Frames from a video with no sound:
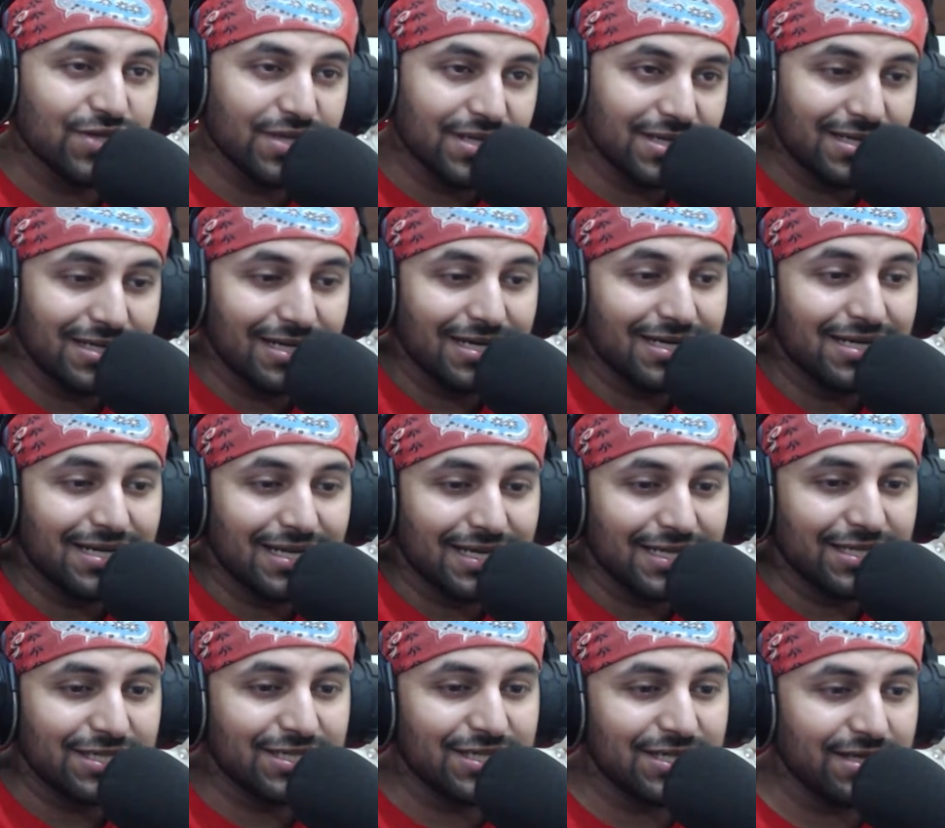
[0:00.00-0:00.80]
did
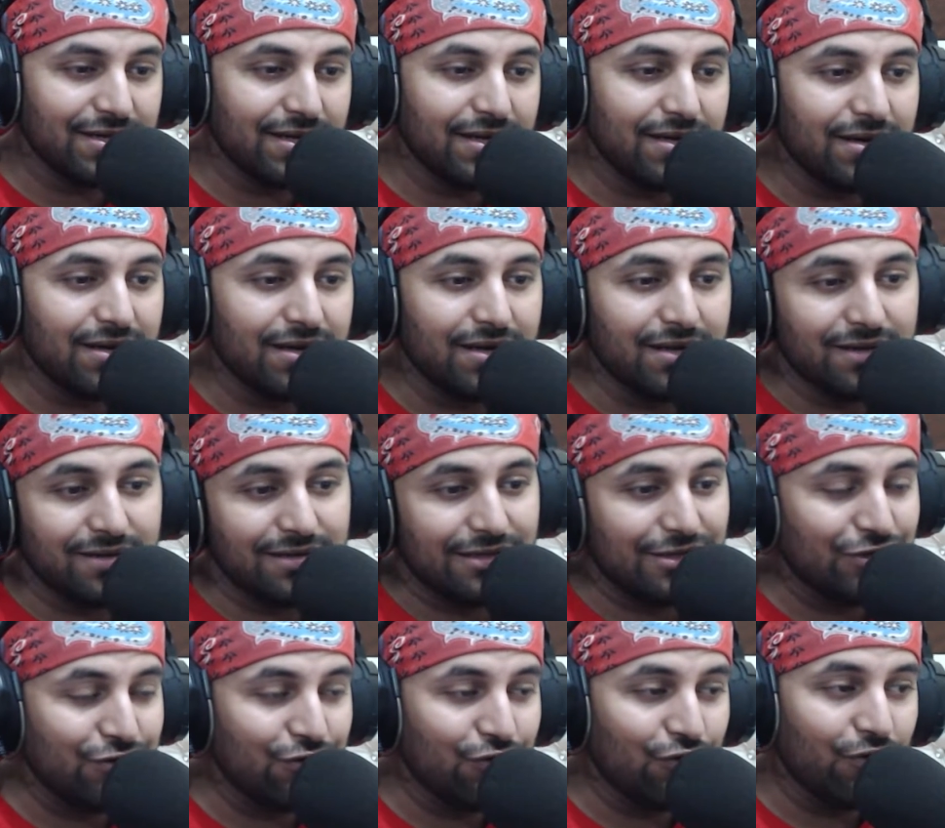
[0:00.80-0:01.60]
test Joe
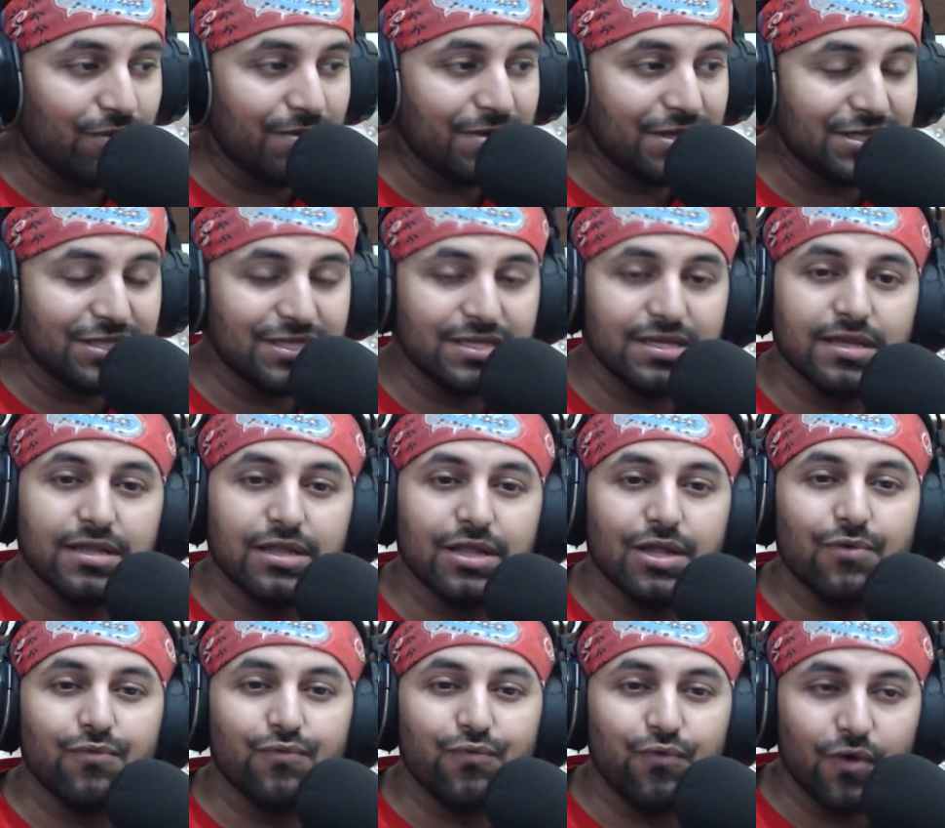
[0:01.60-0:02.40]
Gomez
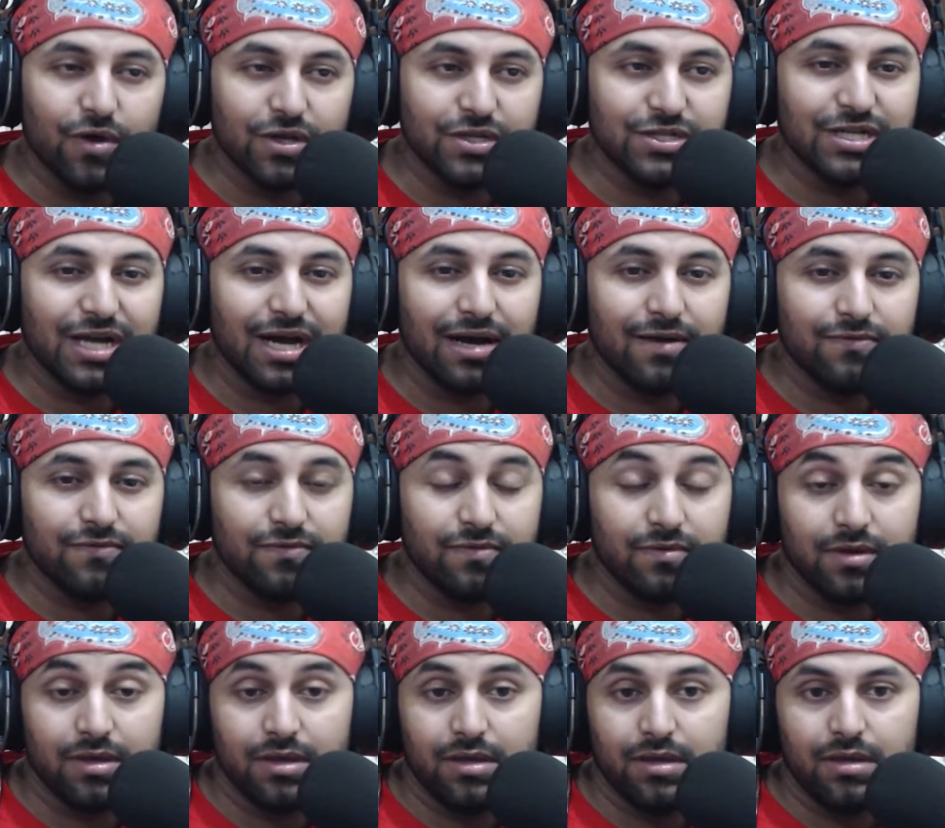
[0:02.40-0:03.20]
in the first half,